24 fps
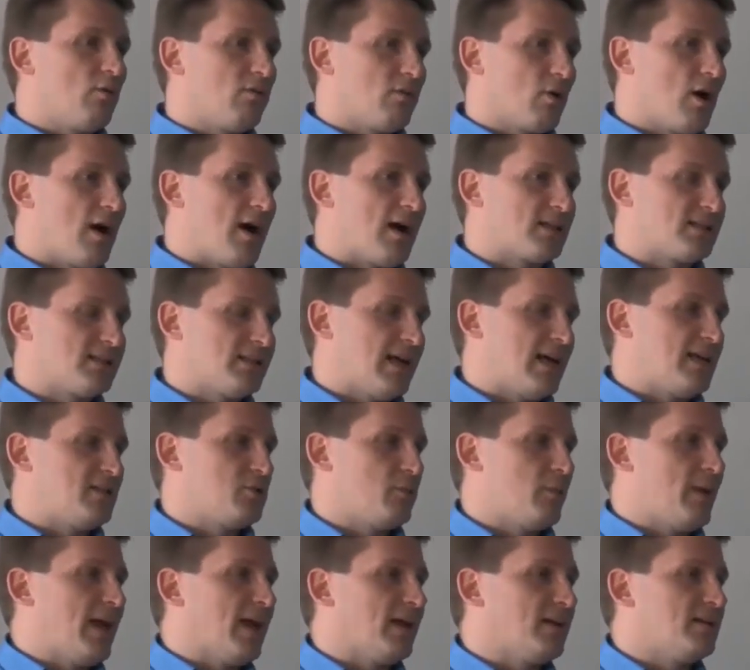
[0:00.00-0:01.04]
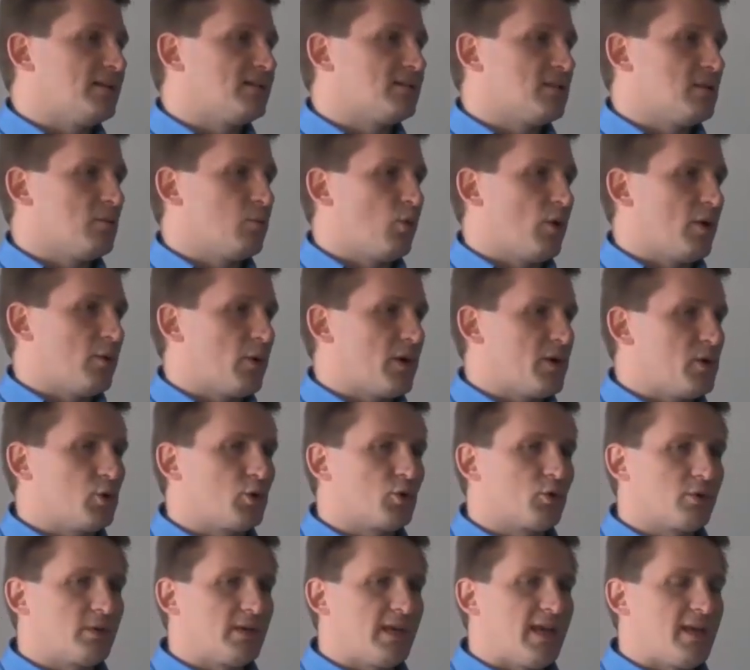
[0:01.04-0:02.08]
over-oxidize your manganese to the point
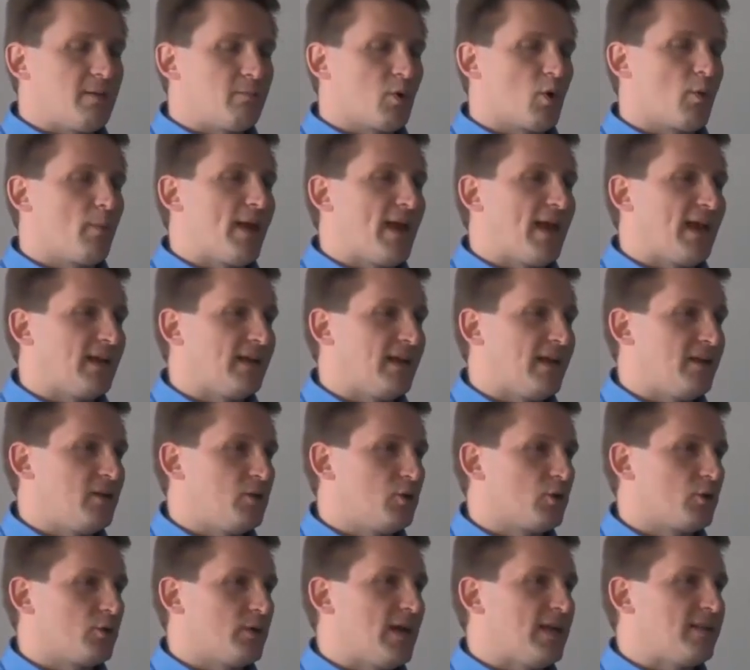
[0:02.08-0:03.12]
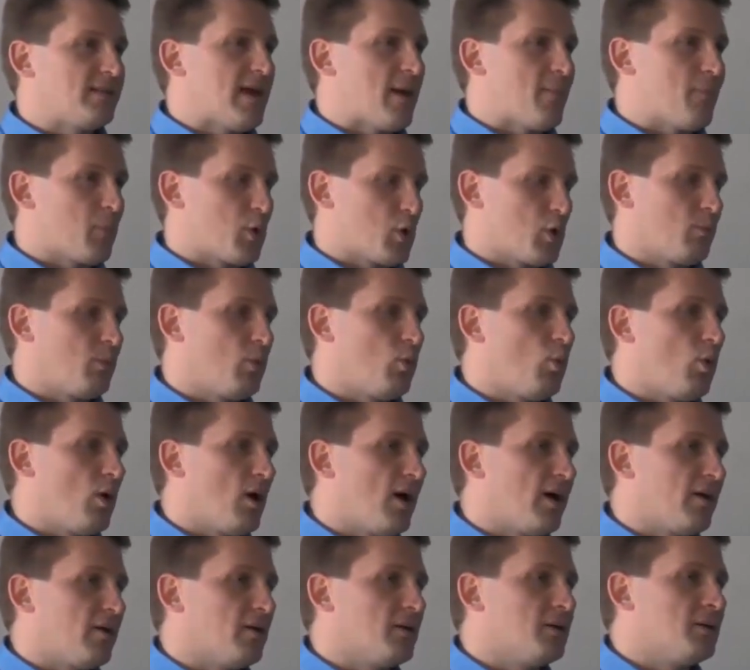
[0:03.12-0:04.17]
where you create permanganate. You create that
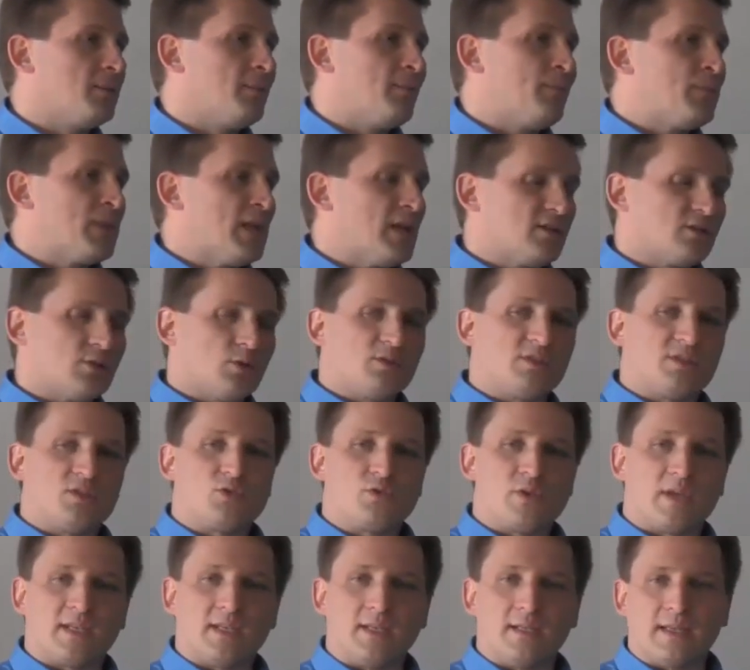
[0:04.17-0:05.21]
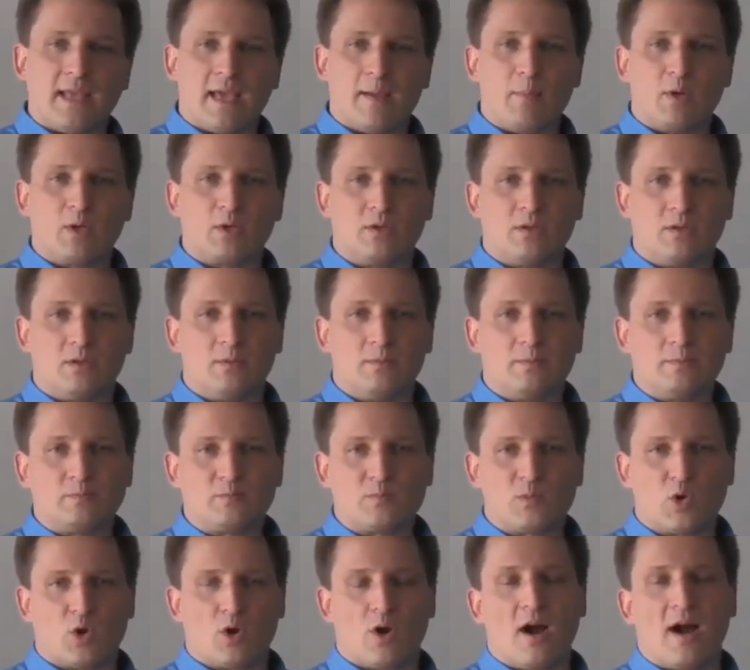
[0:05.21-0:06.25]
purple water. So it's a tricky
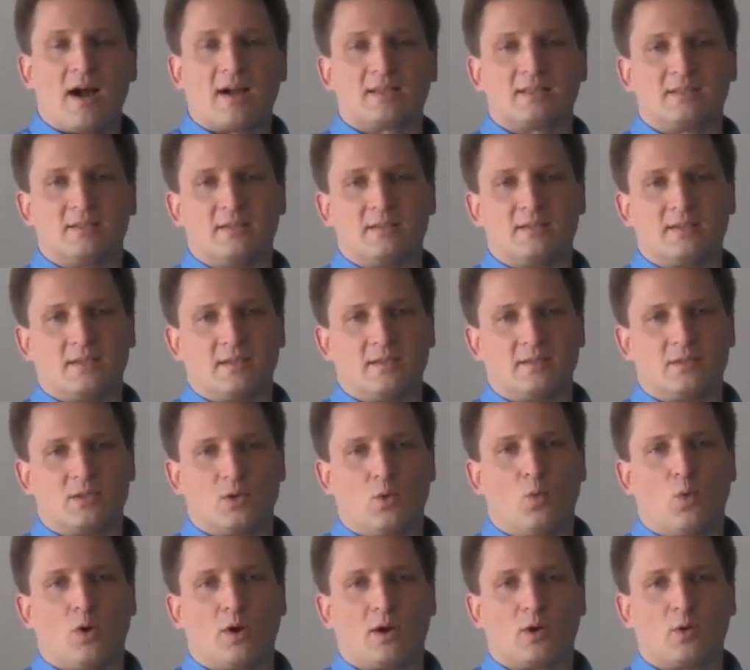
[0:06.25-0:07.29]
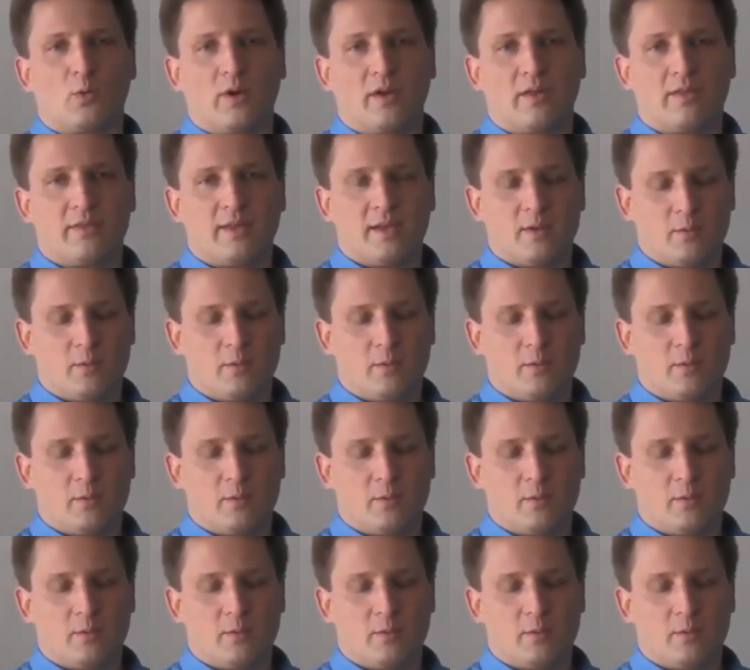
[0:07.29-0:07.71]
chemical or oxidant to work